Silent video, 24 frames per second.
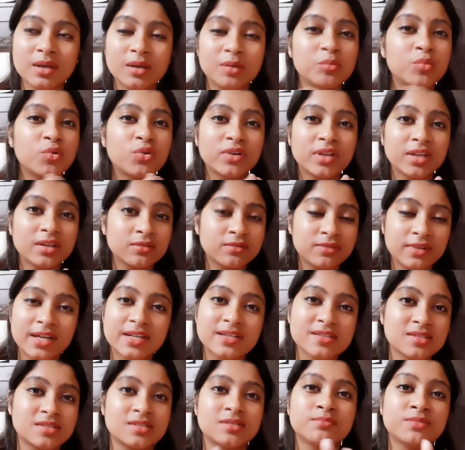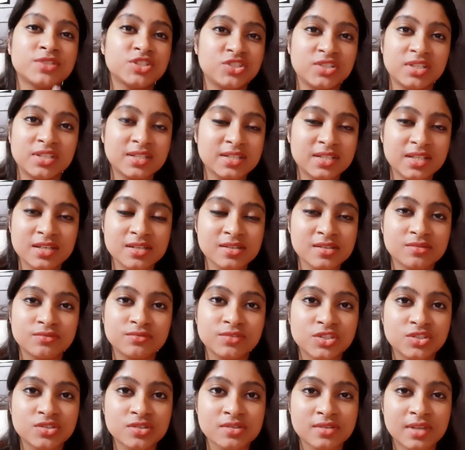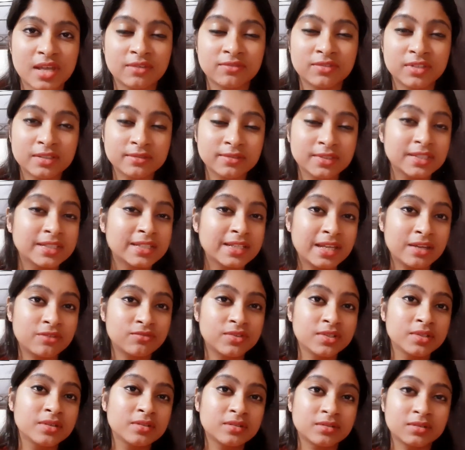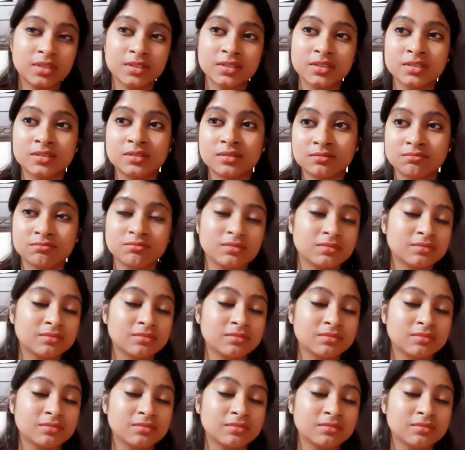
boring reds and magentas which is available in every other